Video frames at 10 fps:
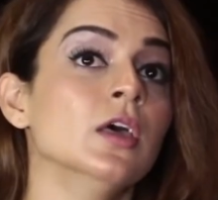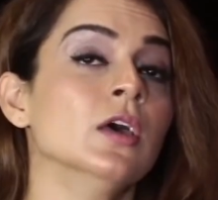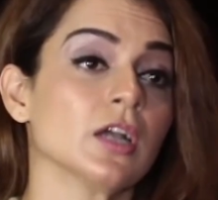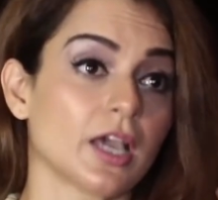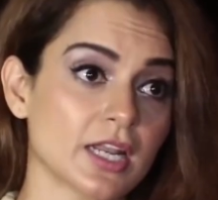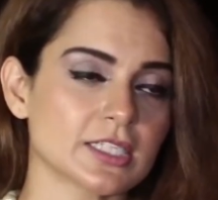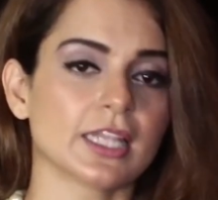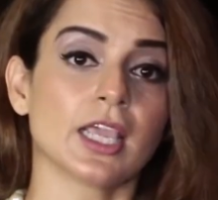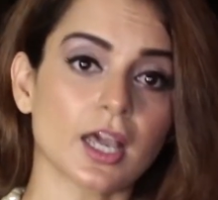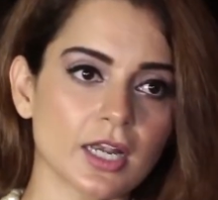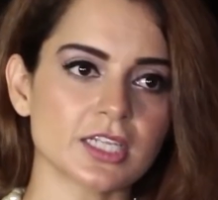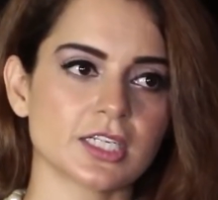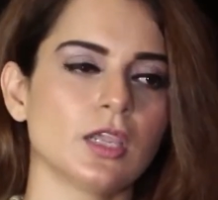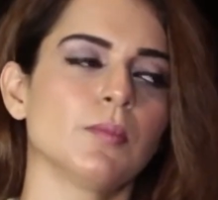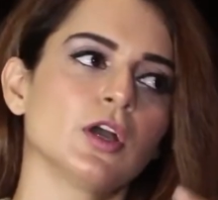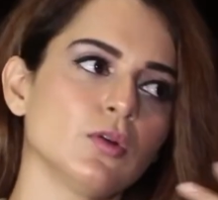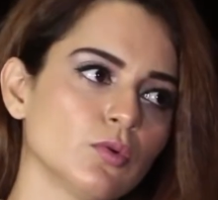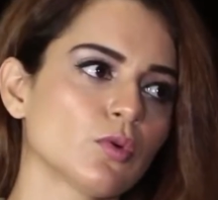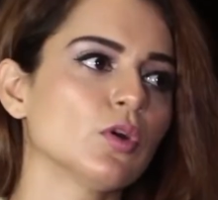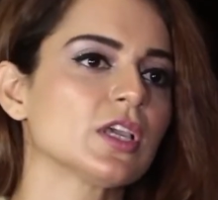Kangana has also announced
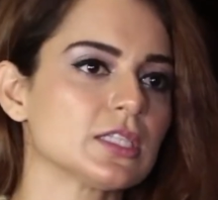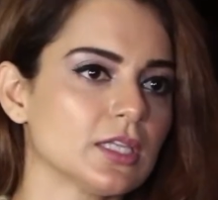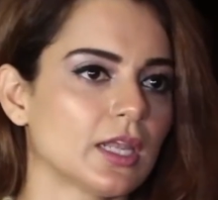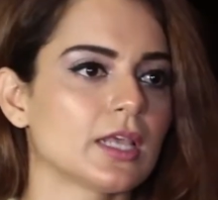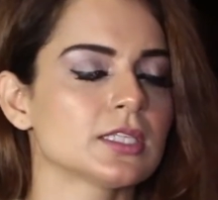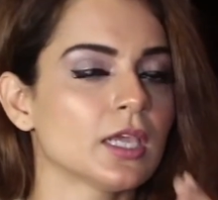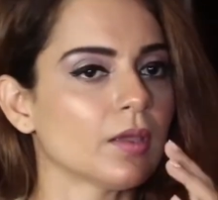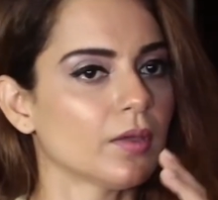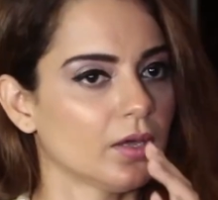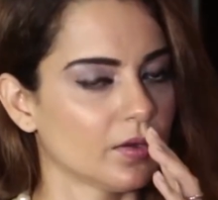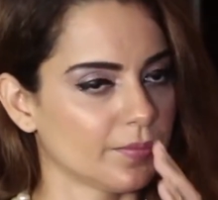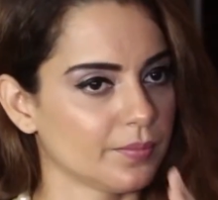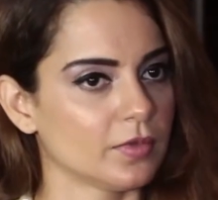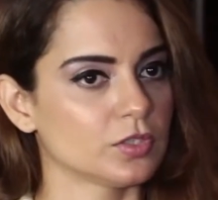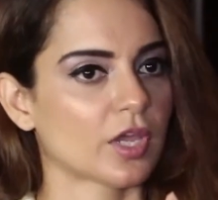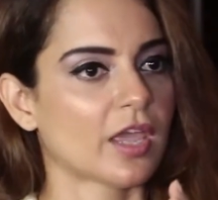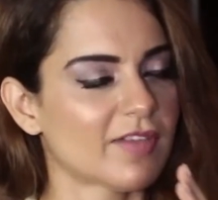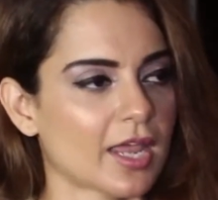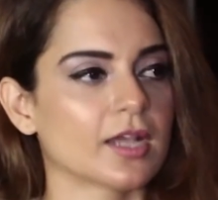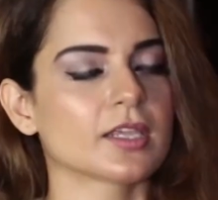that she will next direct her
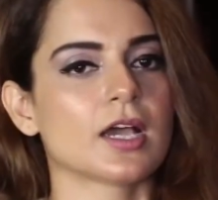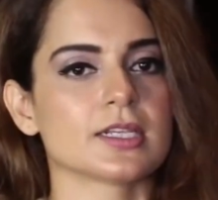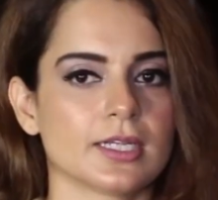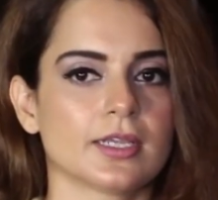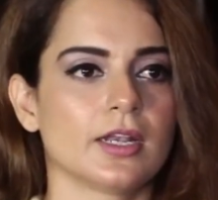own biopic.